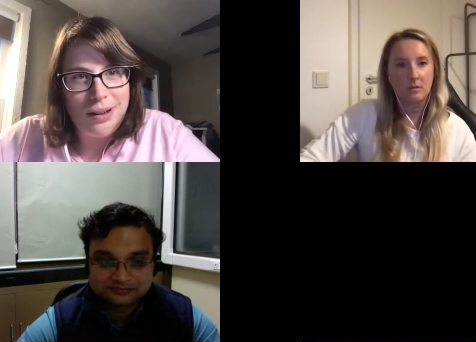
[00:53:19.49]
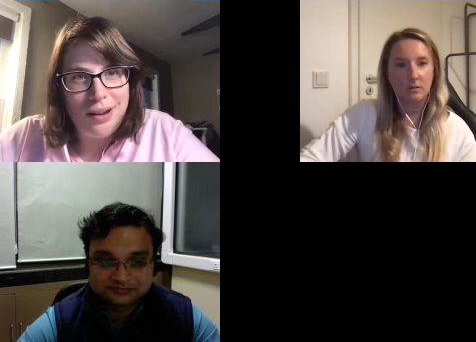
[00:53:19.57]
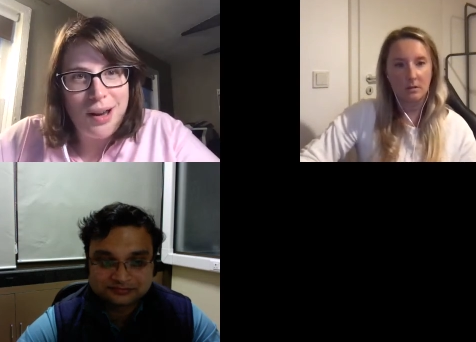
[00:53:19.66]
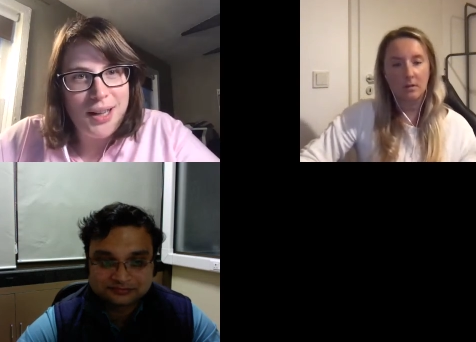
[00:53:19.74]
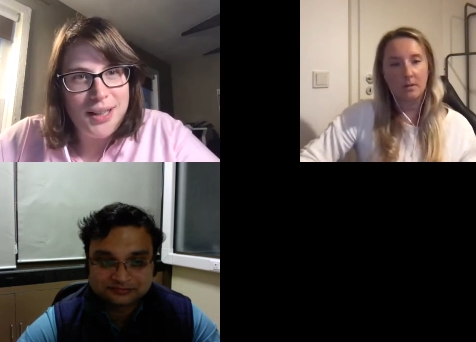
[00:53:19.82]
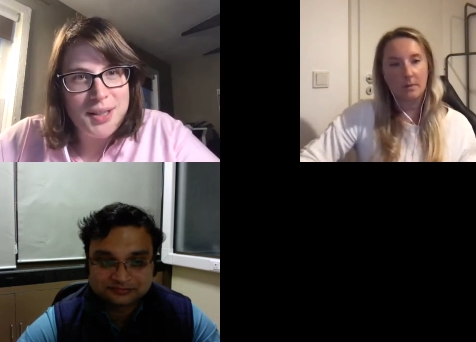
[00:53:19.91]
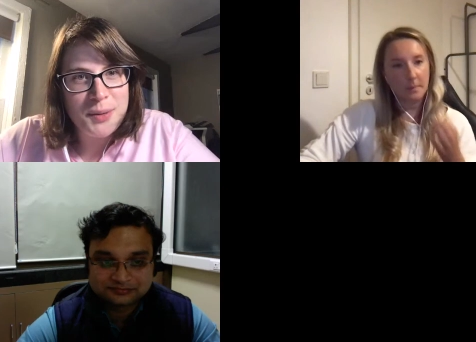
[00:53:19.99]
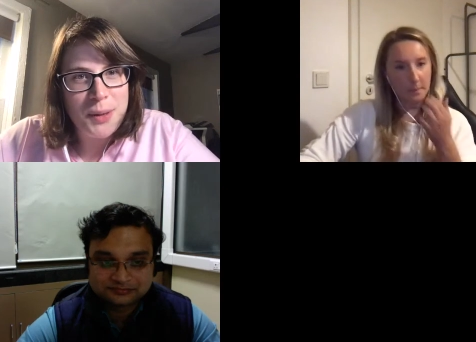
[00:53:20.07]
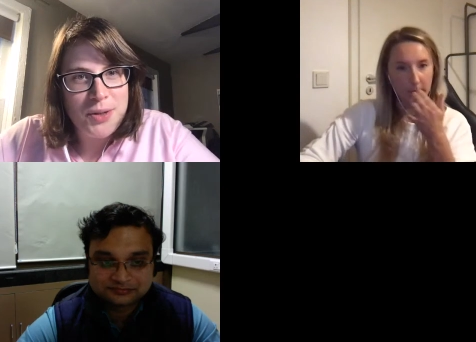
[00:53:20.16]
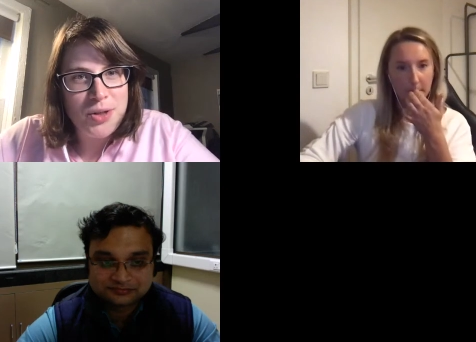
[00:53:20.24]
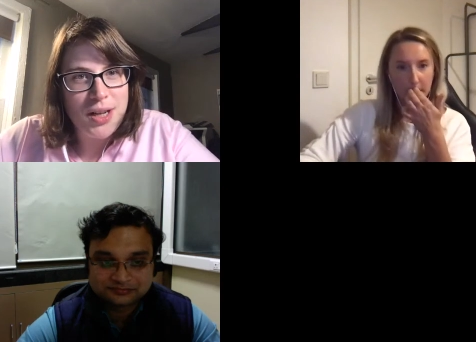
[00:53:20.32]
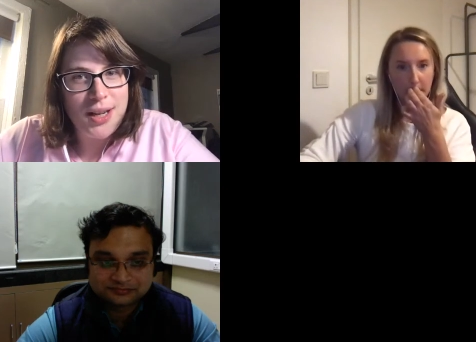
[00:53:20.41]
Speaker 1: audience
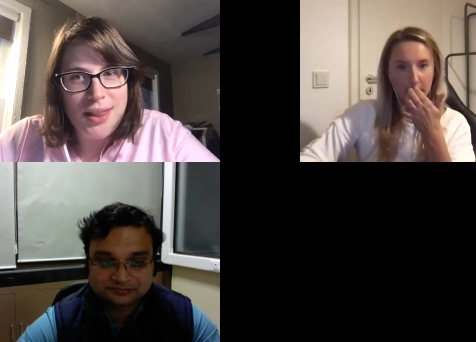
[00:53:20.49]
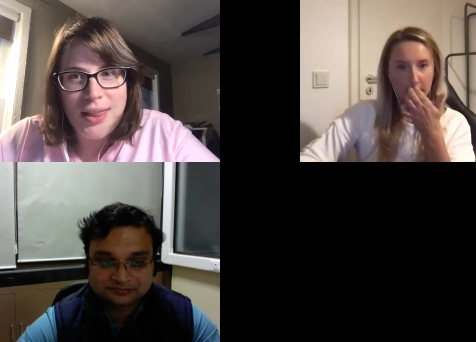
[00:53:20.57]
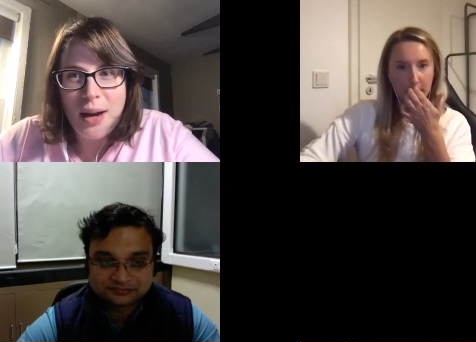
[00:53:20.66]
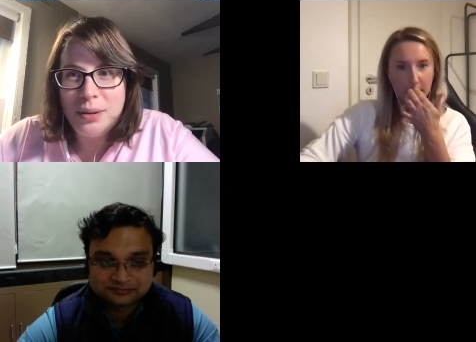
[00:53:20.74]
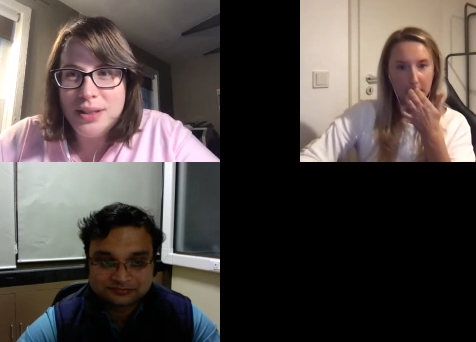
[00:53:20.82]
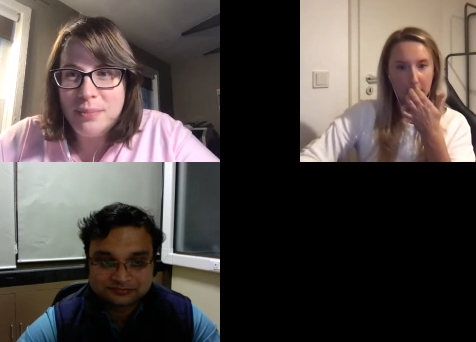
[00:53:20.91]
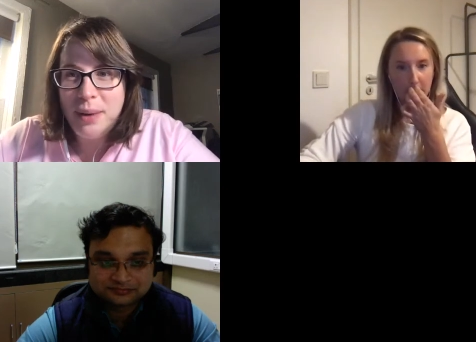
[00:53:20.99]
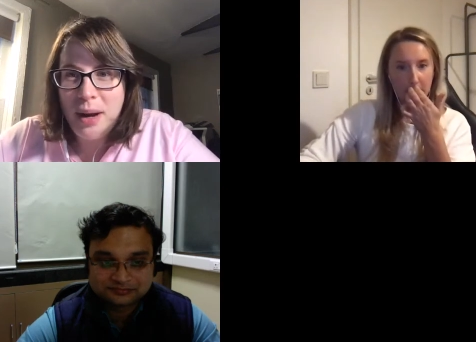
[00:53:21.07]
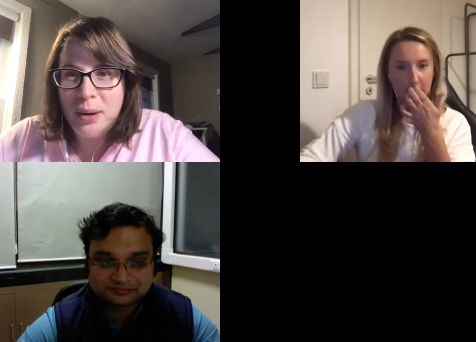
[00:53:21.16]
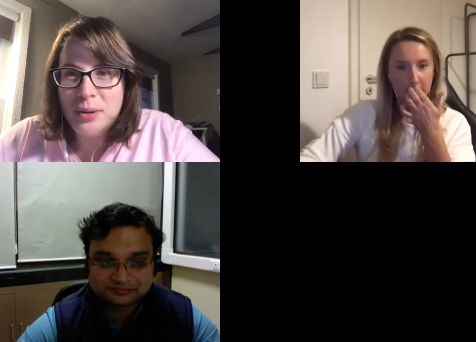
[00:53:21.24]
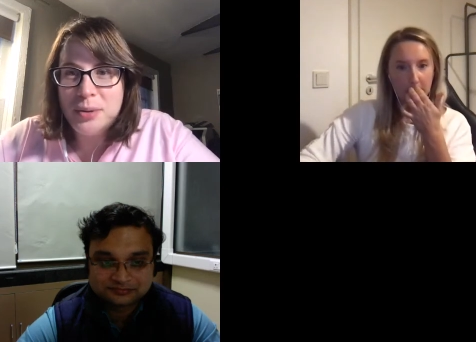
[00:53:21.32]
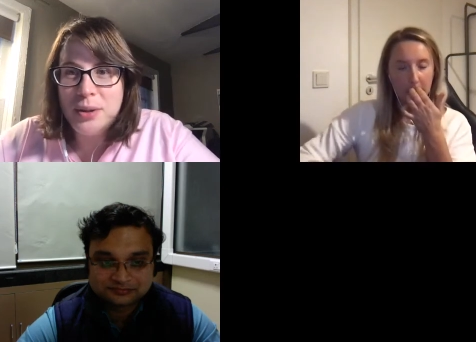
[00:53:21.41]
question that was
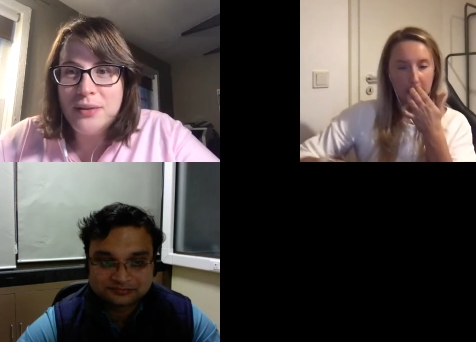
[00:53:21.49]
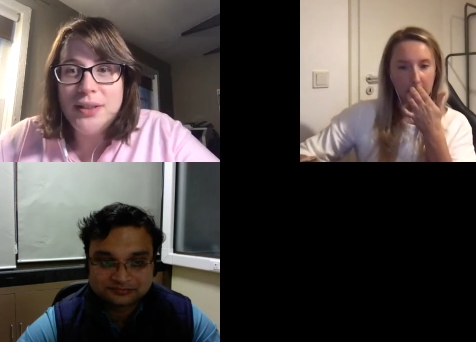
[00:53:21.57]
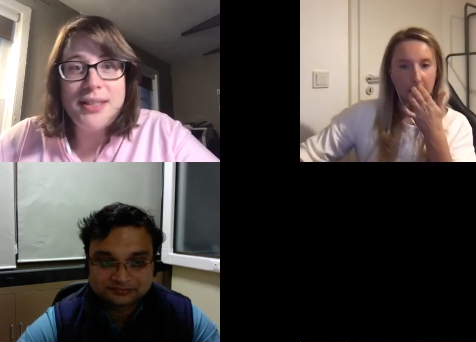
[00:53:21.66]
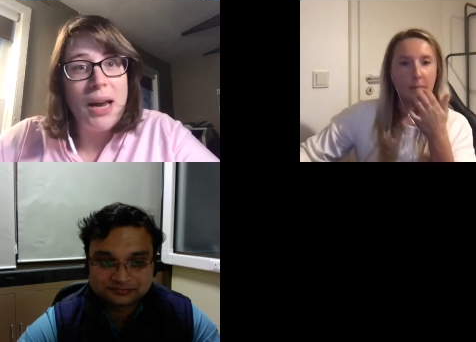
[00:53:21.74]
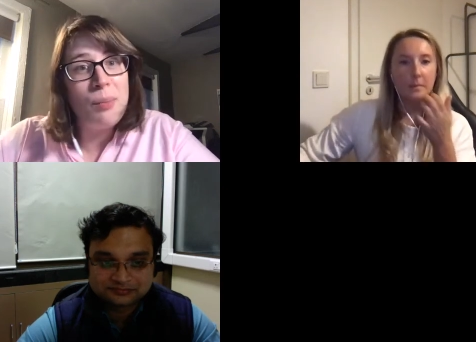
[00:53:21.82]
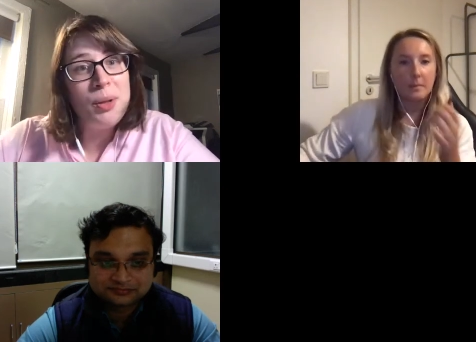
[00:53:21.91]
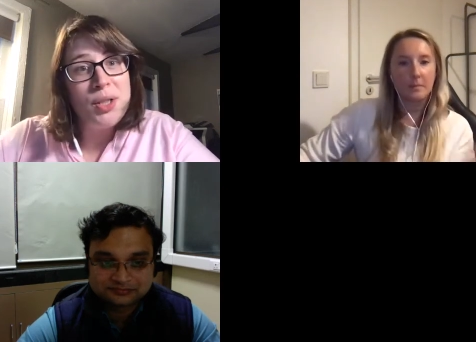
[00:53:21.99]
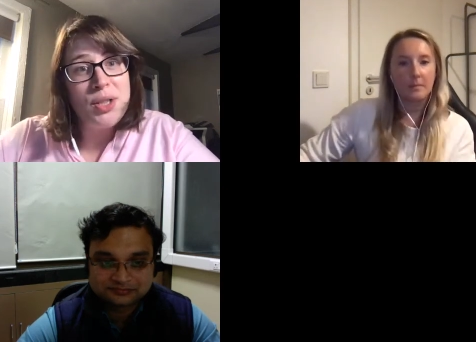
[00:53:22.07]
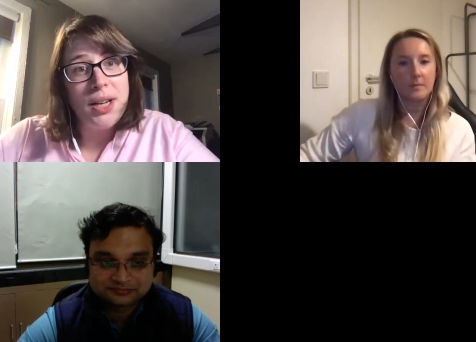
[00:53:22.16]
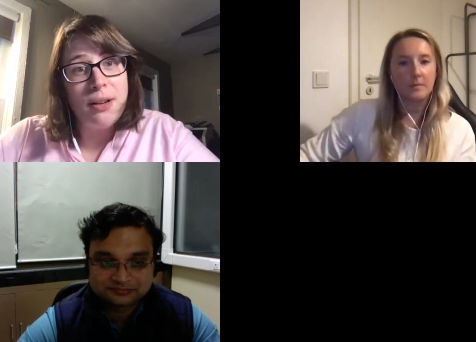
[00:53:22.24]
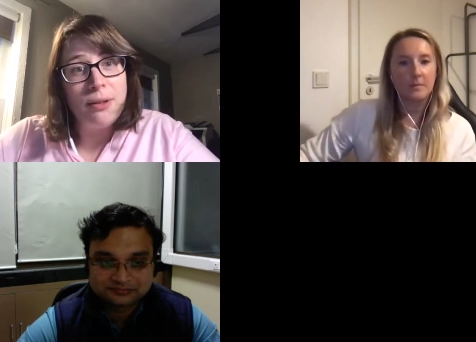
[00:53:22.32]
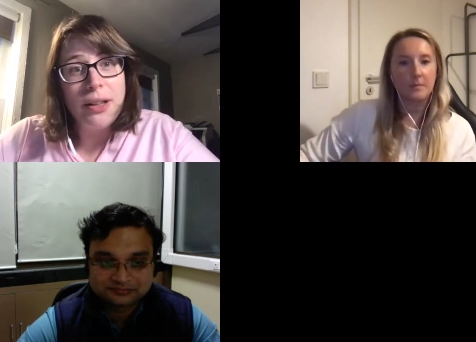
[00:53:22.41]
about sort of
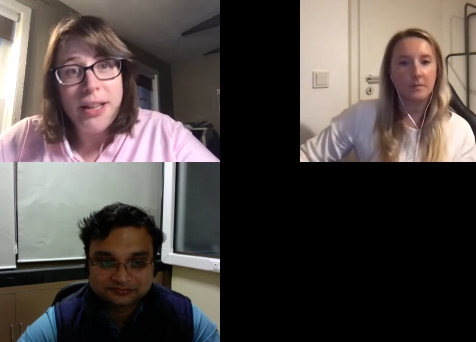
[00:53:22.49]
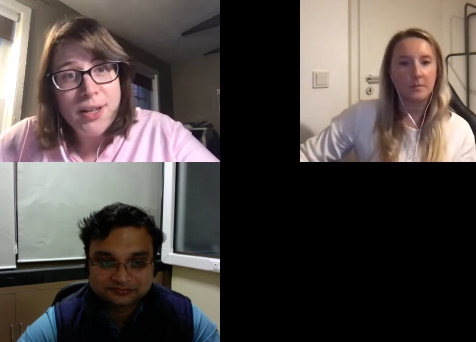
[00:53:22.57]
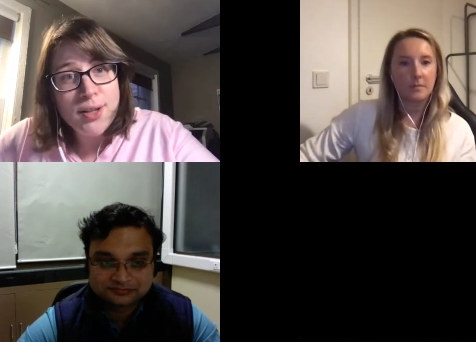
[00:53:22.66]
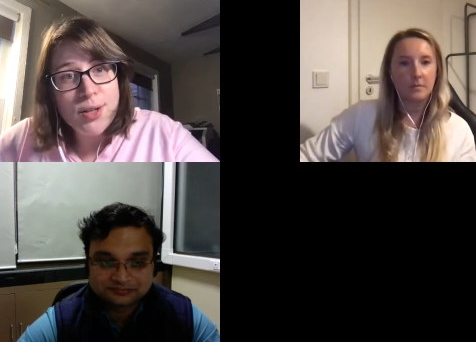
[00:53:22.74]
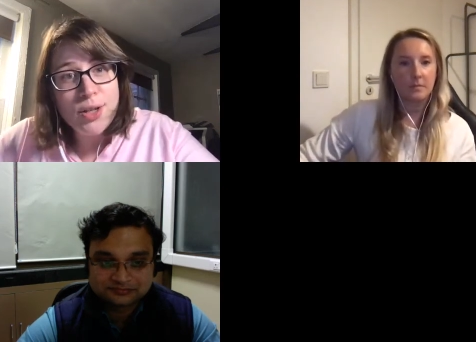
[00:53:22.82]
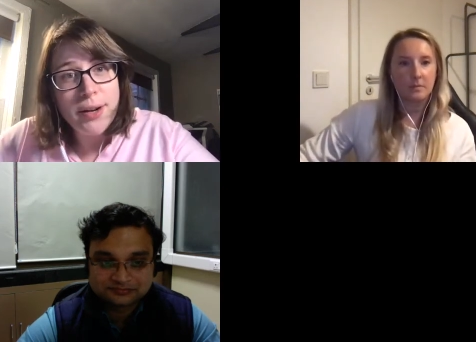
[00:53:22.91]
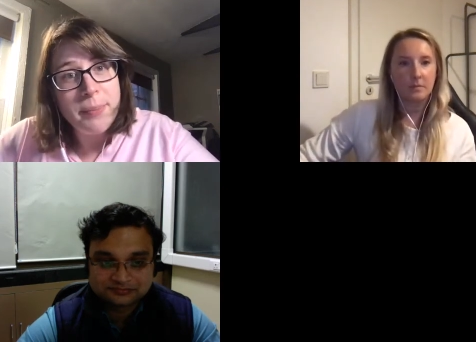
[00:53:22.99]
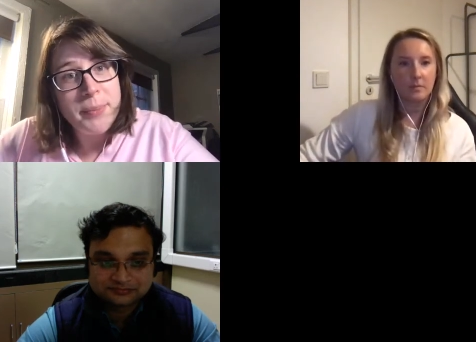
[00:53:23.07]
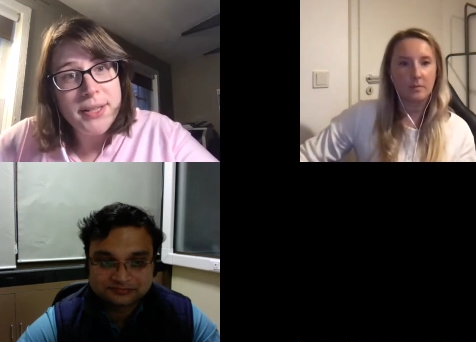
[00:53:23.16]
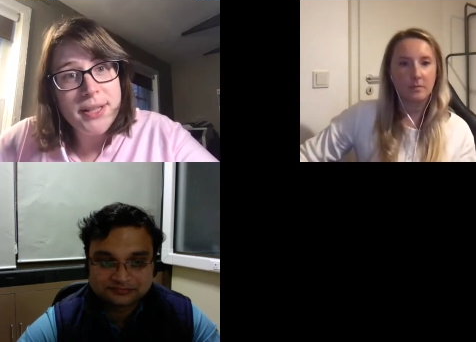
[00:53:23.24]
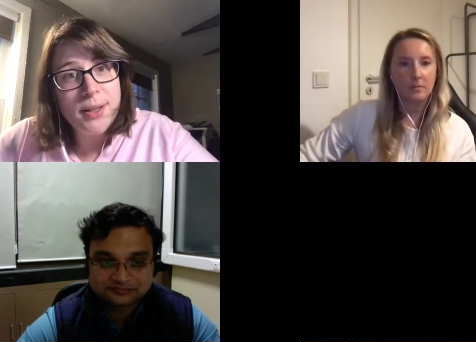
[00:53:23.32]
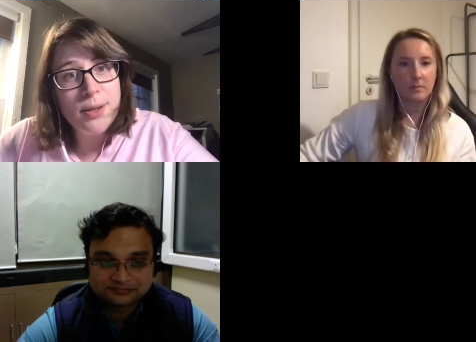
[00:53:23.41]
establishing relationships
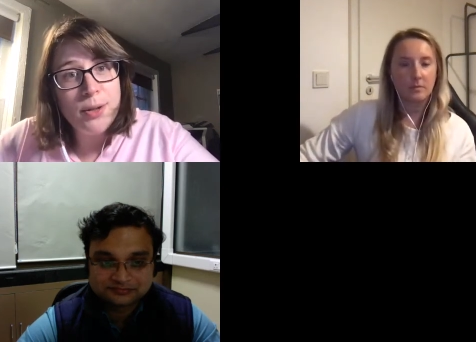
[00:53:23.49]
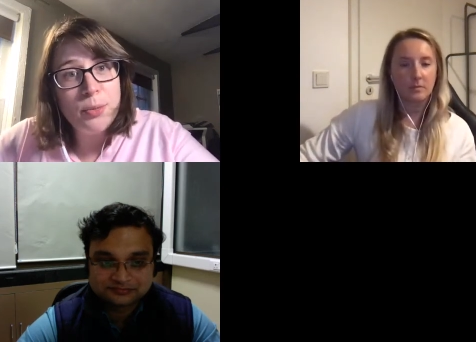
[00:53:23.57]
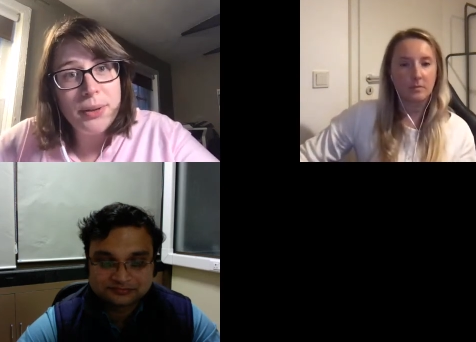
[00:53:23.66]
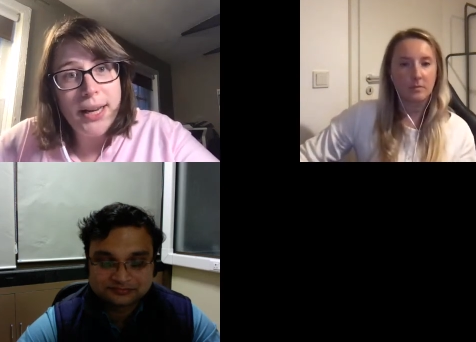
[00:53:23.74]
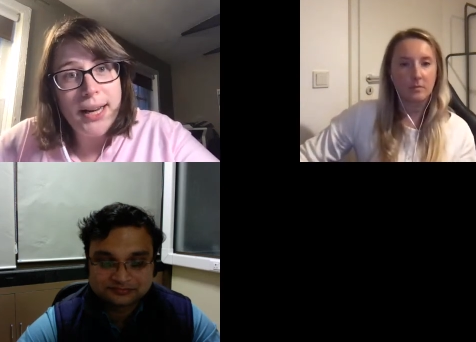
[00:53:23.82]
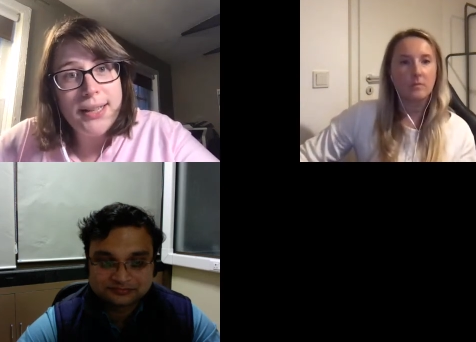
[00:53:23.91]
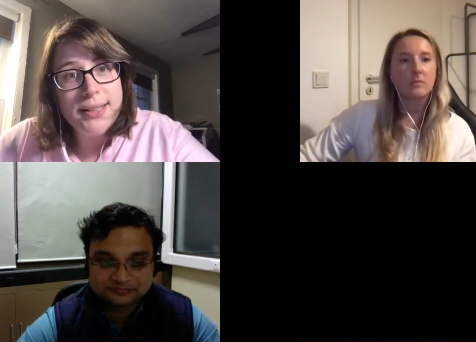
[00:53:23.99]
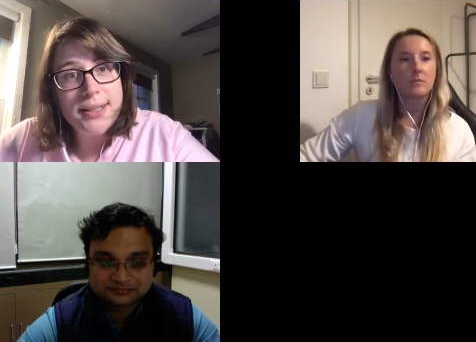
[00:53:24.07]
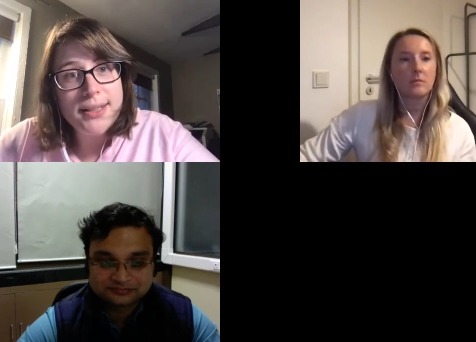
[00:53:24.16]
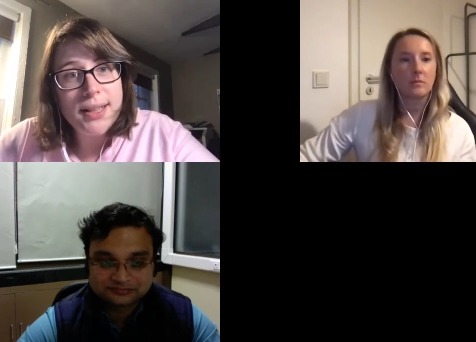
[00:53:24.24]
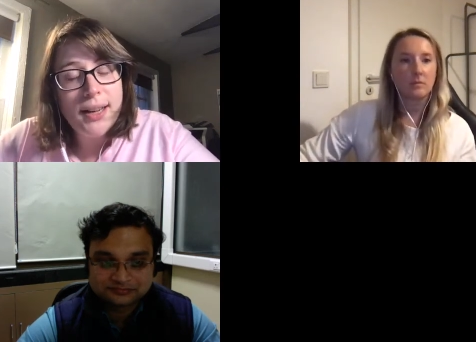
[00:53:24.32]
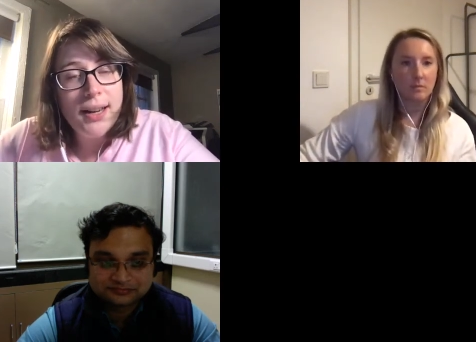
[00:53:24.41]
in a new place